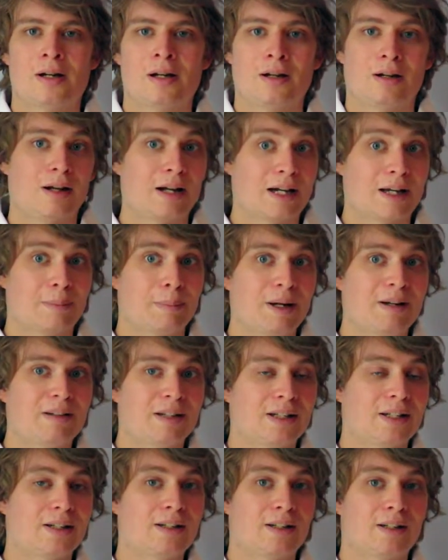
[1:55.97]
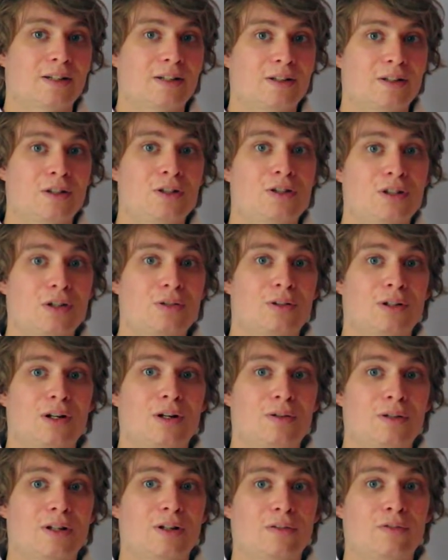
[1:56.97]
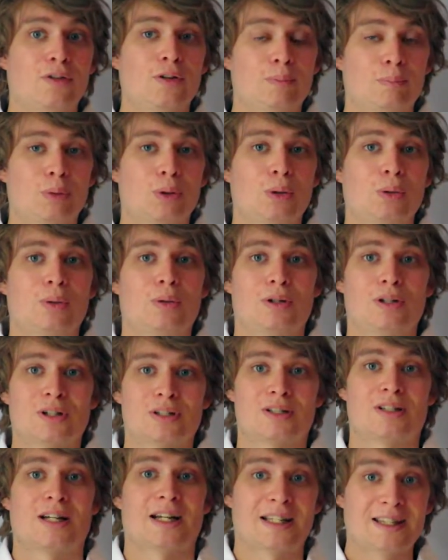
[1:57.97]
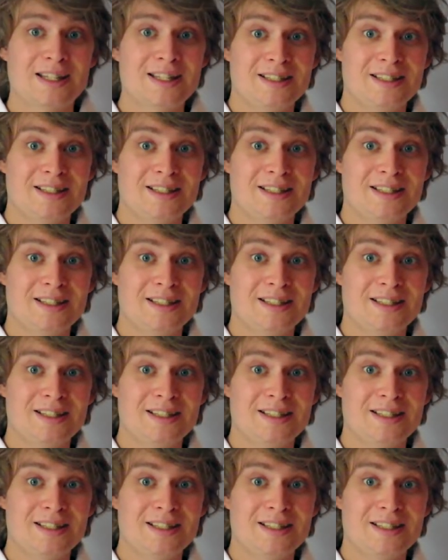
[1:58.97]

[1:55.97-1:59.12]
like America, you don't know that a football looks like